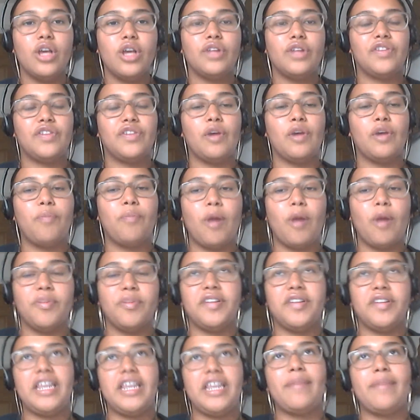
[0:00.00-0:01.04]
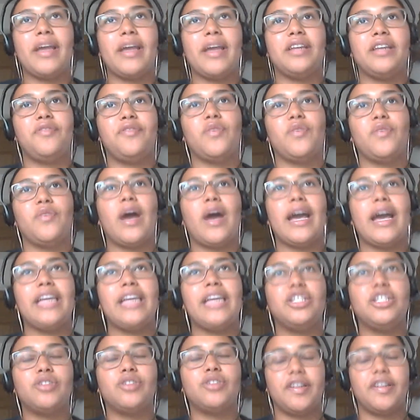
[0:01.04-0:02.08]
So bob us an email if you are
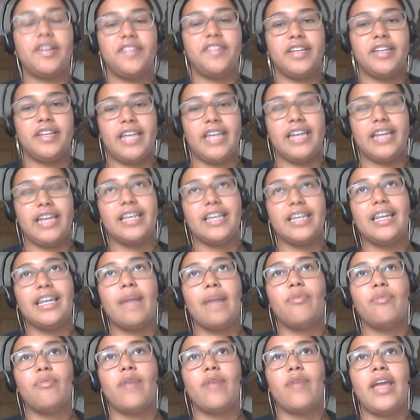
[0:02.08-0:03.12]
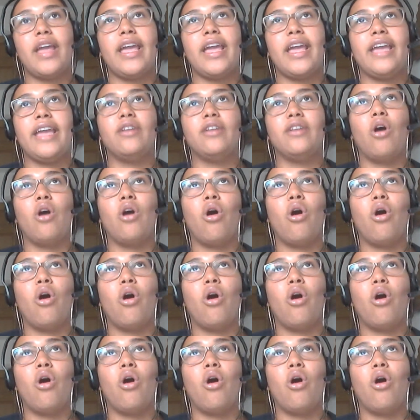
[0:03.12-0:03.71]
interested in collaborating